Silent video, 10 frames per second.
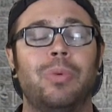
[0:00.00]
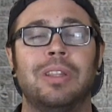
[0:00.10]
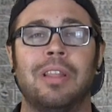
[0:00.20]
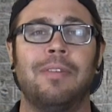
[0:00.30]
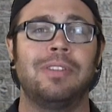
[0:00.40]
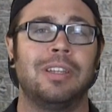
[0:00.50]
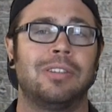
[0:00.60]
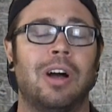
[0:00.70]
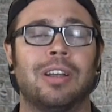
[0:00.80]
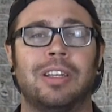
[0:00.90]
We'd love to
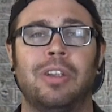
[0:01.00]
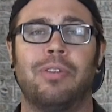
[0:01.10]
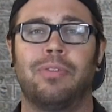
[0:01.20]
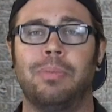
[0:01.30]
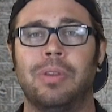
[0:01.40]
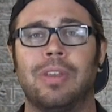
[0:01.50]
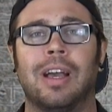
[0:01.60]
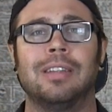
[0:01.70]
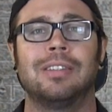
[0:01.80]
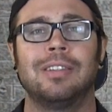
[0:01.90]
talk and hear from you
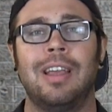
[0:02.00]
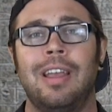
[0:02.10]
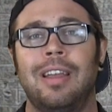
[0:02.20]
guys.